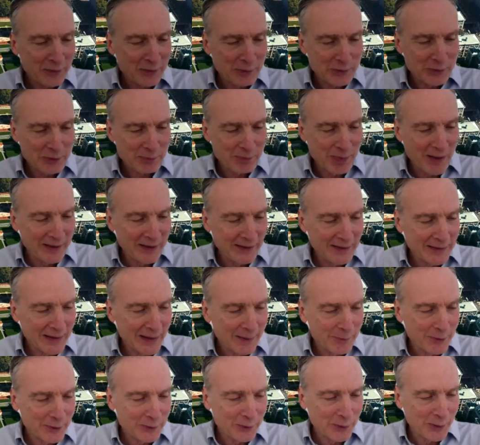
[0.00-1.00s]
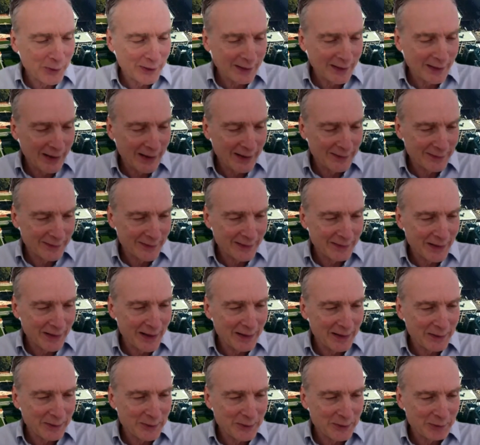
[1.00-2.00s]
spending time with Ron later,
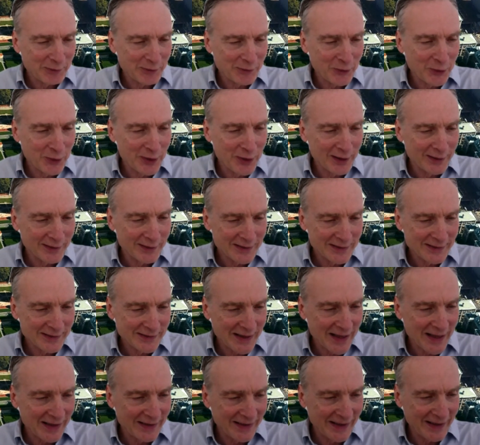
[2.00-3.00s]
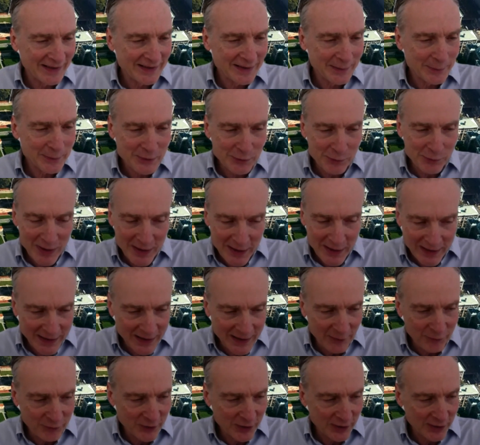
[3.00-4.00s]
I could fully understand that. He was really
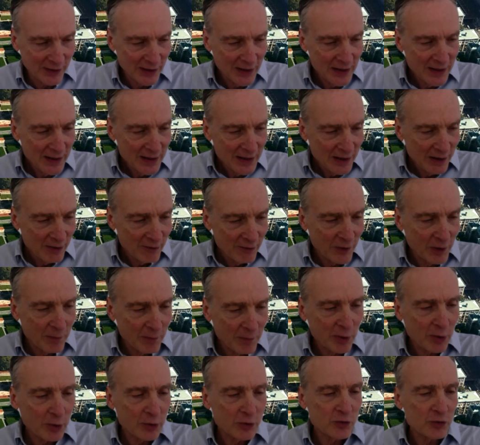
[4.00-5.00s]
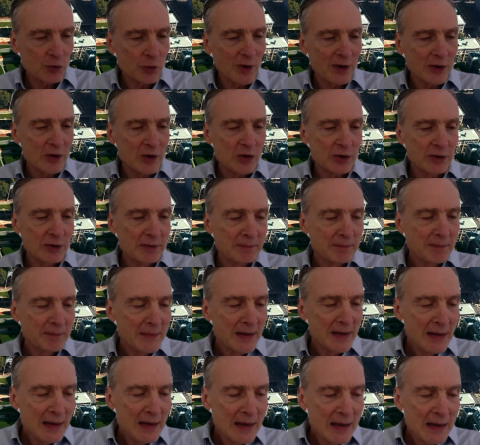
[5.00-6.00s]
gifted in verbal construction.
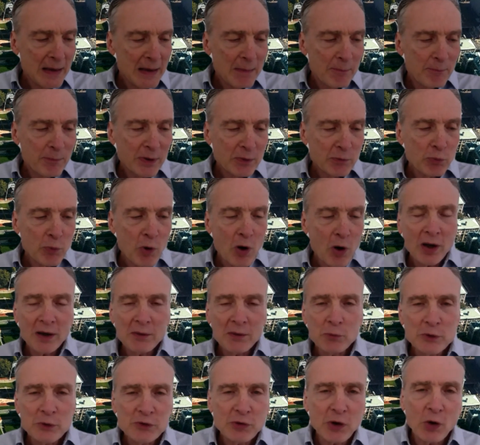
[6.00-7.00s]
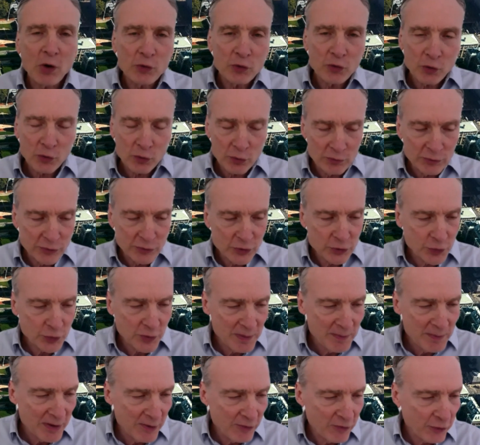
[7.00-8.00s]
But Ron was also
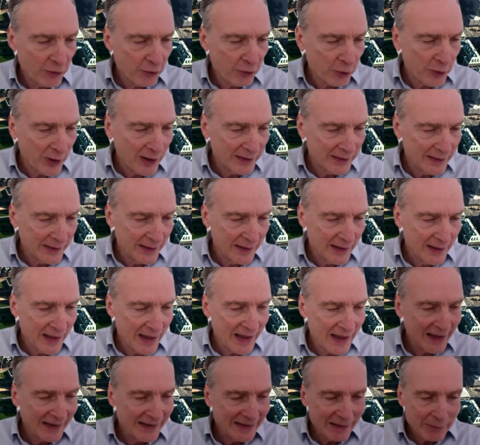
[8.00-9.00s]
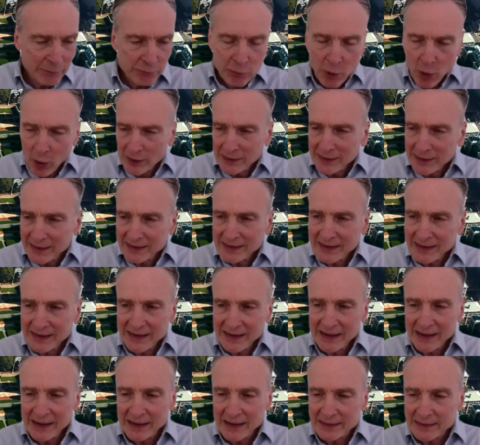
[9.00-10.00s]
extremely friendly, and Ron and
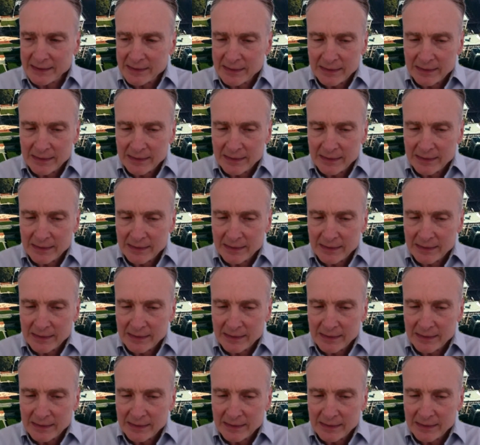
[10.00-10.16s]
Kit